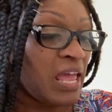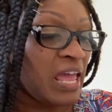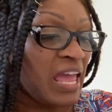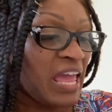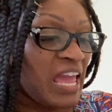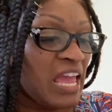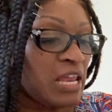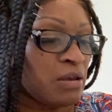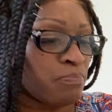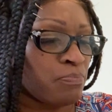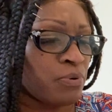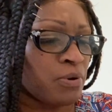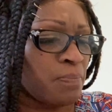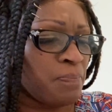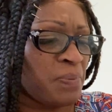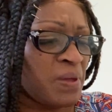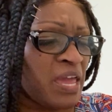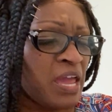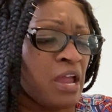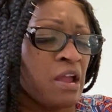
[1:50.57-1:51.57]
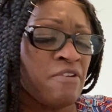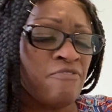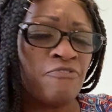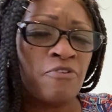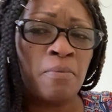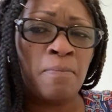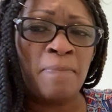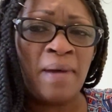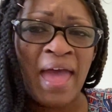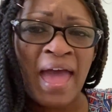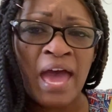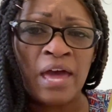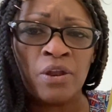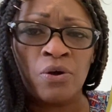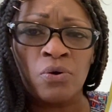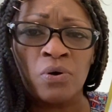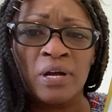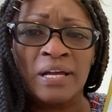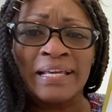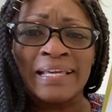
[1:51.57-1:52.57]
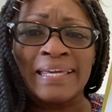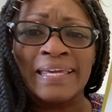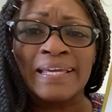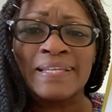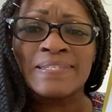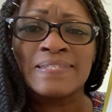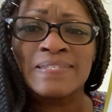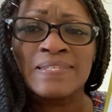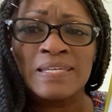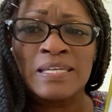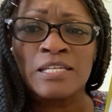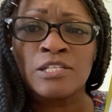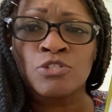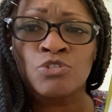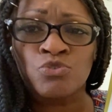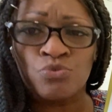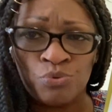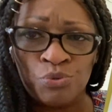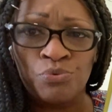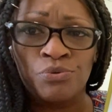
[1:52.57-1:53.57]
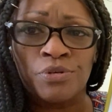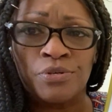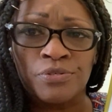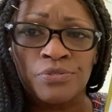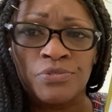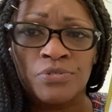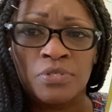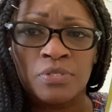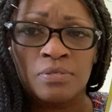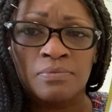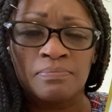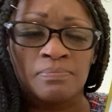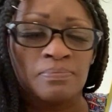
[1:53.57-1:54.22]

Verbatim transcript: And prepare for battle against the intruders.